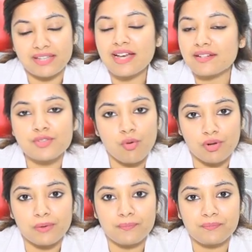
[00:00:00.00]
That is
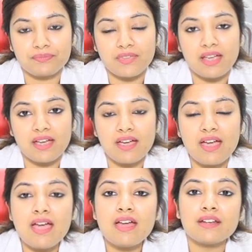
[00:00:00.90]
all.
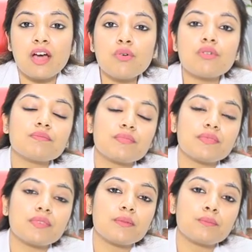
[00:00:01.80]
Now,
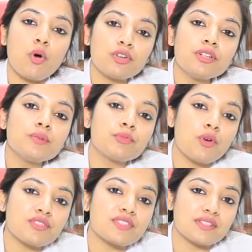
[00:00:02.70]
botulinum
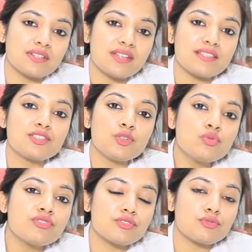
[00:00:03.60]
toxin is
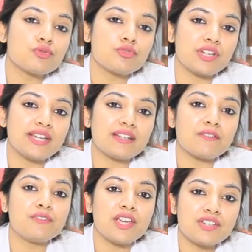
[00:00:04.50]
used to treat
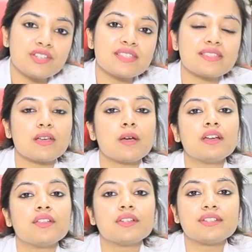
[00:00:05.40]
various
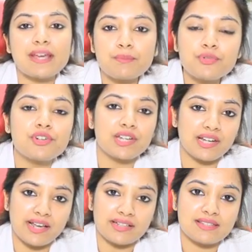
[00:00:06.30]
temporary
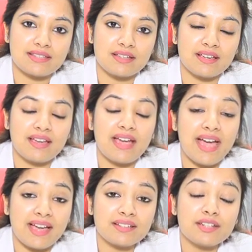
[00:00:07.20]
lines
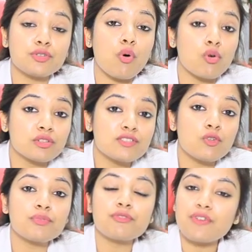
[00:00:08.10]
and it
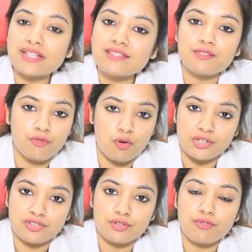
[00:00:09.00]
also prevents the
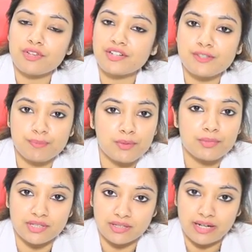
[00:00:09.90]
formation of various
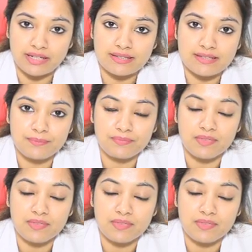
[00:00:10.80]
permanent lines.